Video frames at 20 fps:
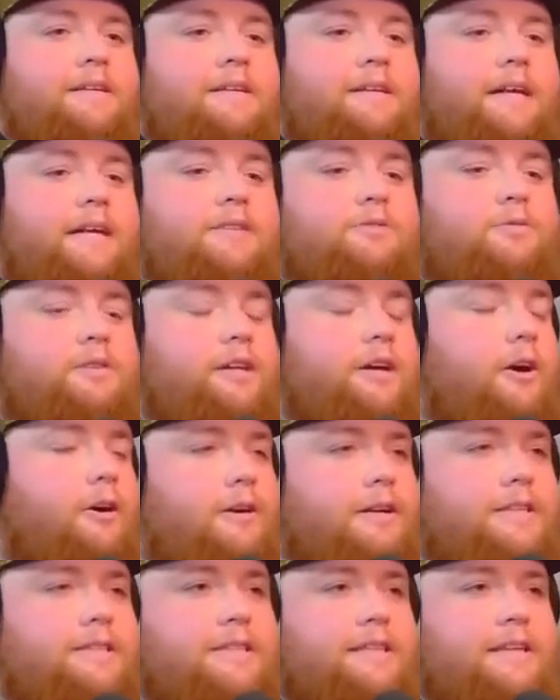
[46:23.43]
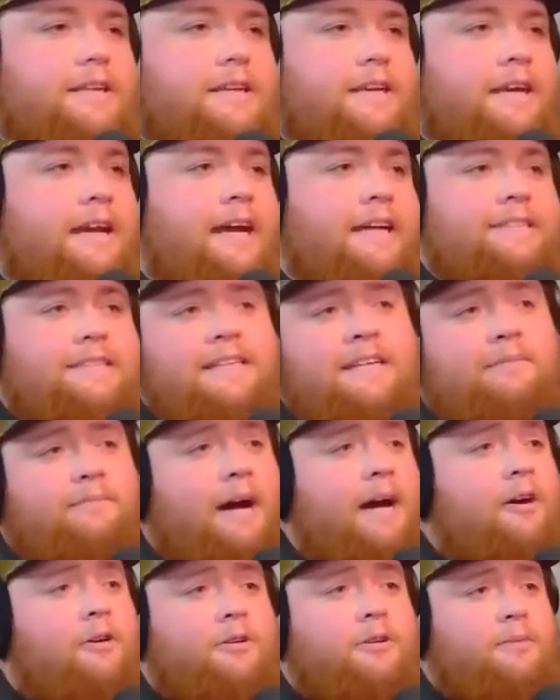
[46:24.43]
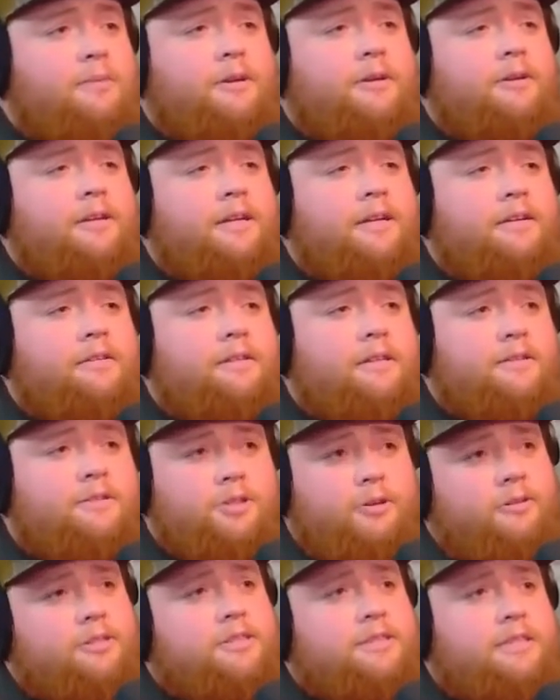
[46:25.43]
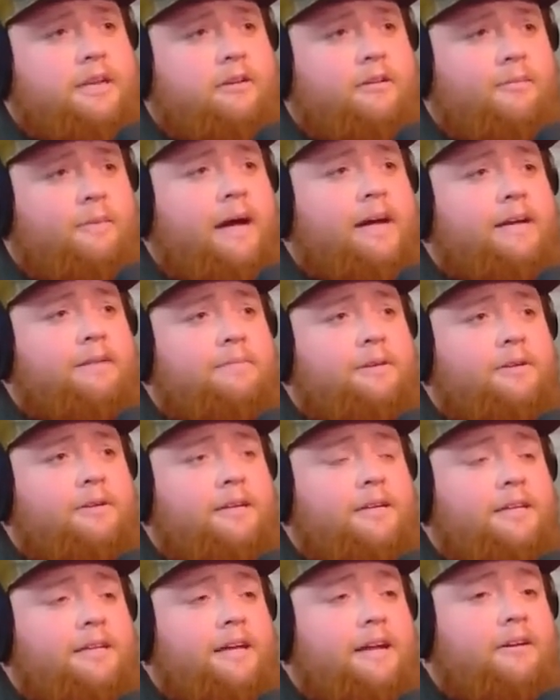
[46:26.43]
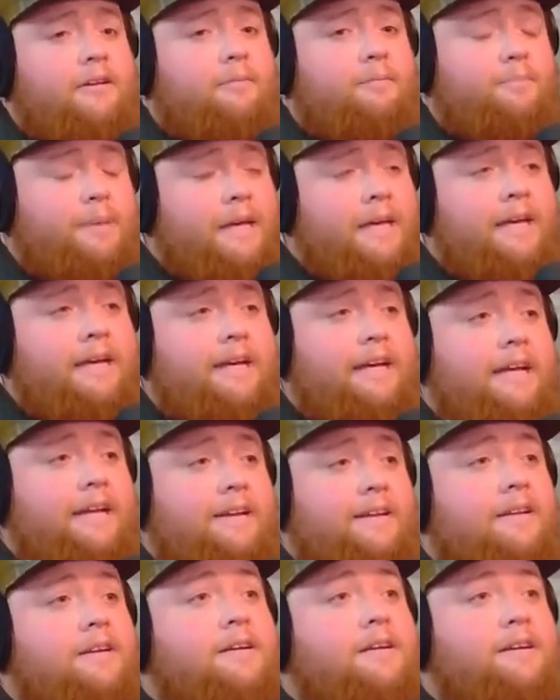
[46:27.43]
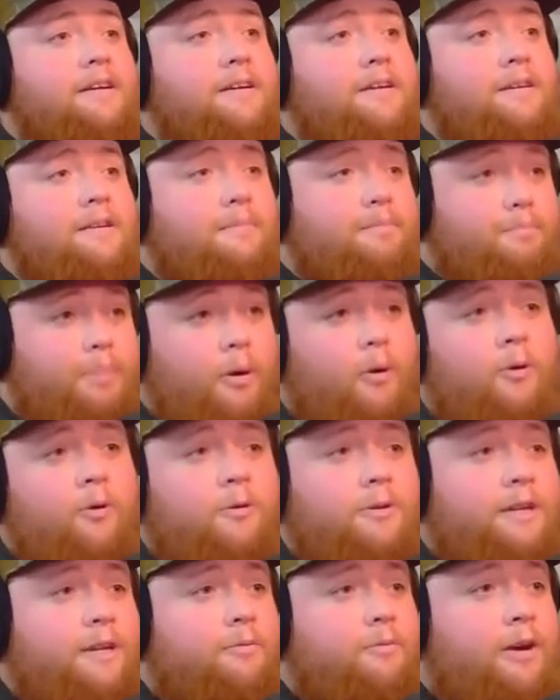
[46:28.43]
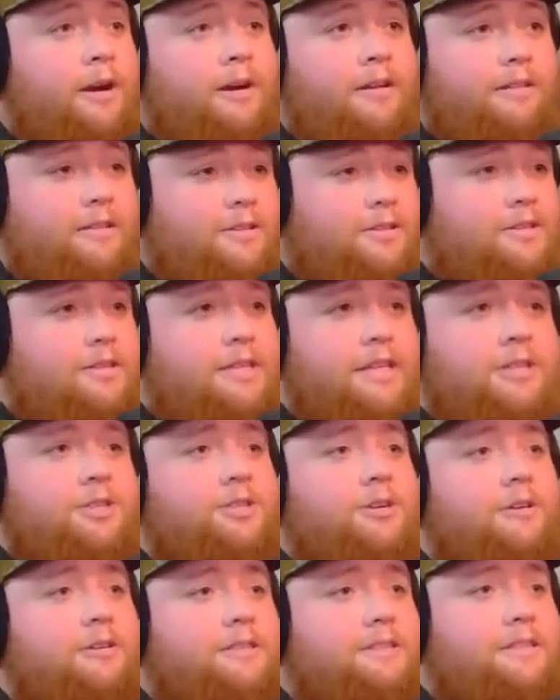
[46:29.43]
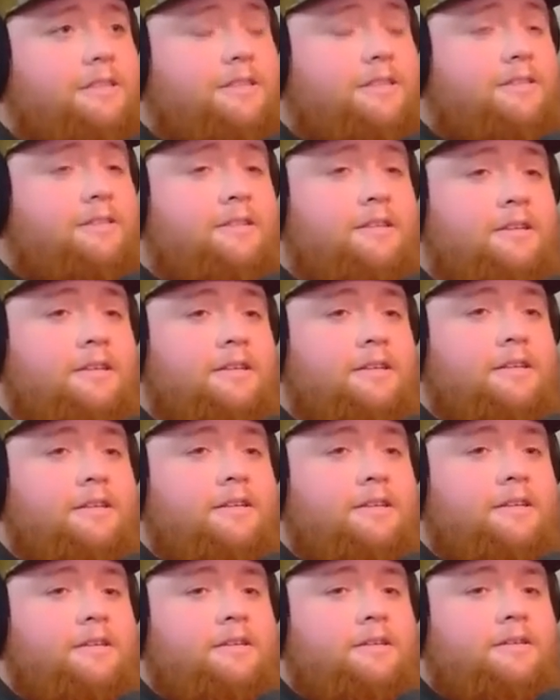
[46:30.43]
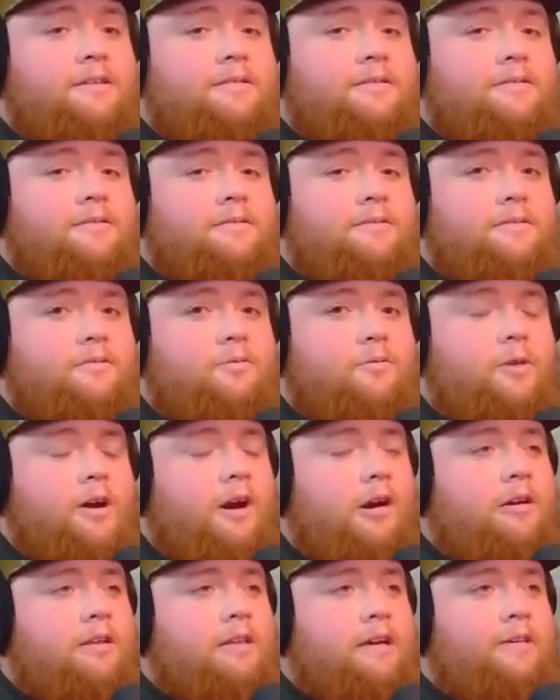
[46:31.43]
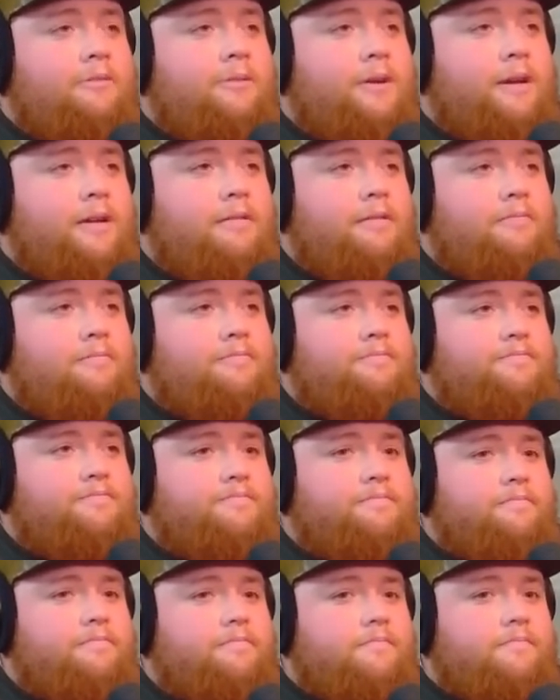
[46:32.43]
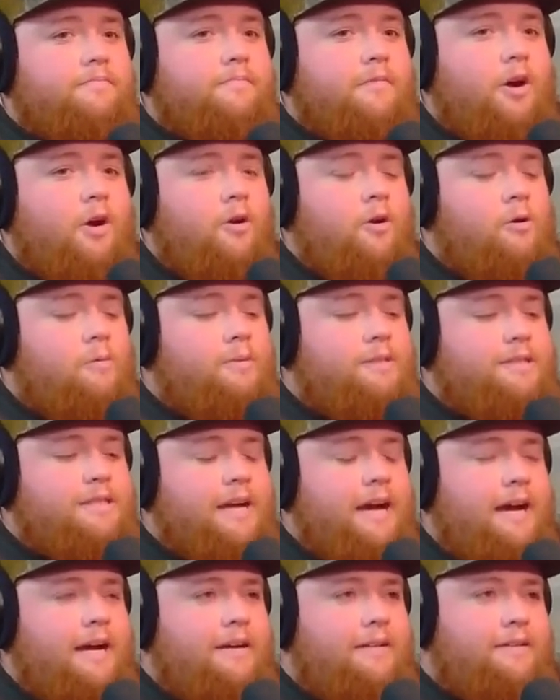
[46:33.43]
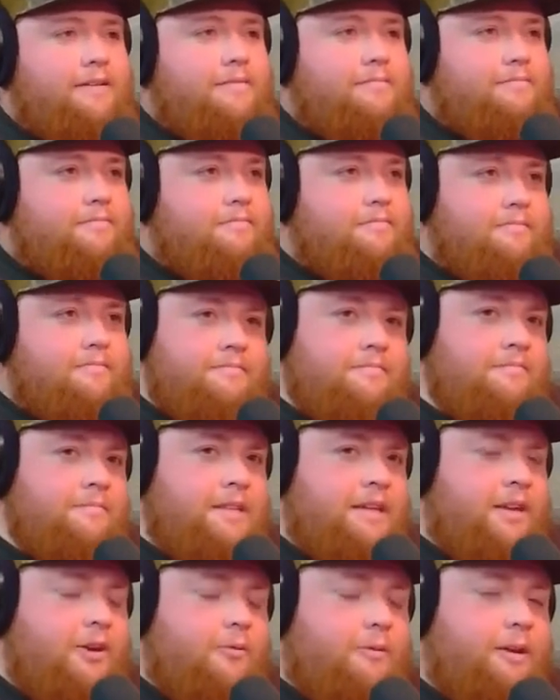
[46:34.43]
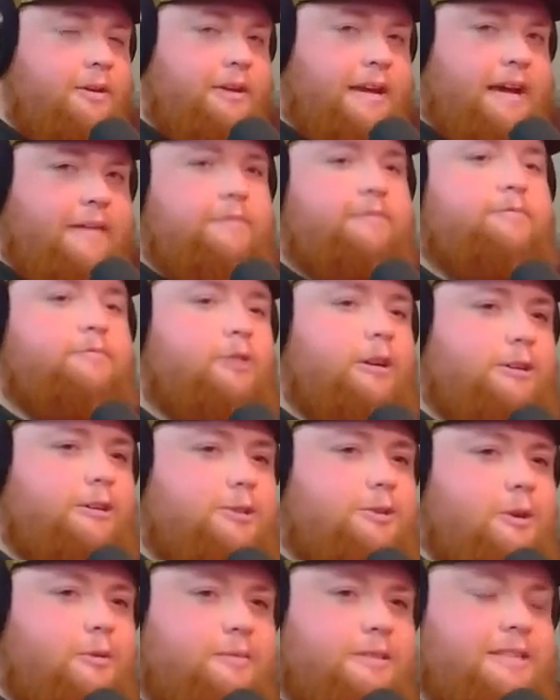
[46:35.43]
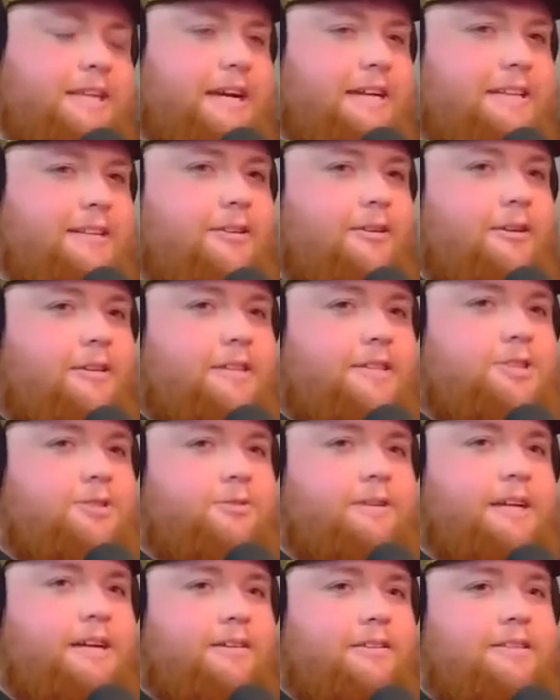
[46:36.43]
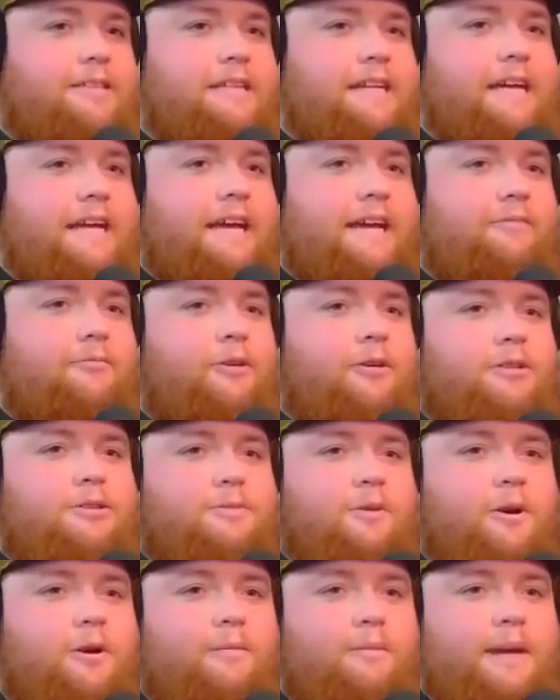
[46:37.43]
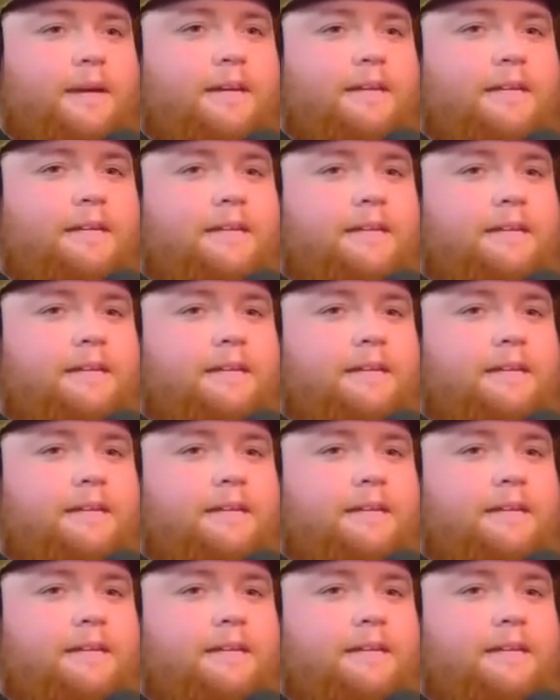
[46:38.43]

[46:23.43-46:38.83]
It's really hard to see it. And I see it in my own community. The churches that are in my community that are big and bold and wear the T-shirts, and where are they when our homeless guy, we only have one or two homeless guys that are on the street in Wilkesboro, but